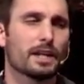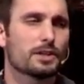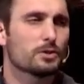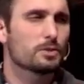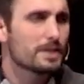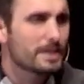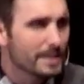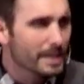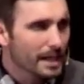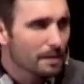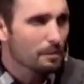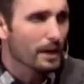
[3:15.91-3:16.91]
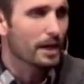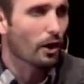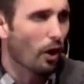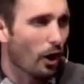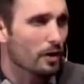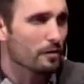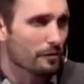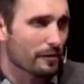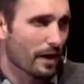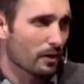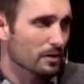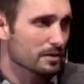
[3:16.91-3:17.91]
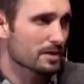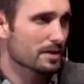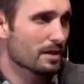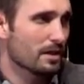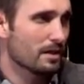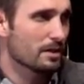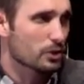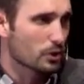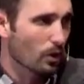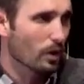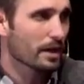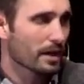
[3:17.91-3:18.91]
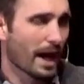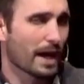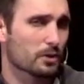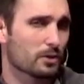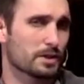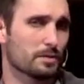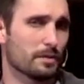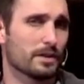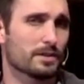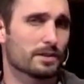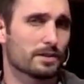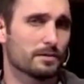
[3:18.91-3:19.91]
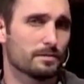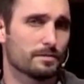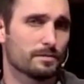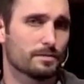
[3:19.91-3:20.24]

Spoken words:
into deep and heartfelt joy at Christmas.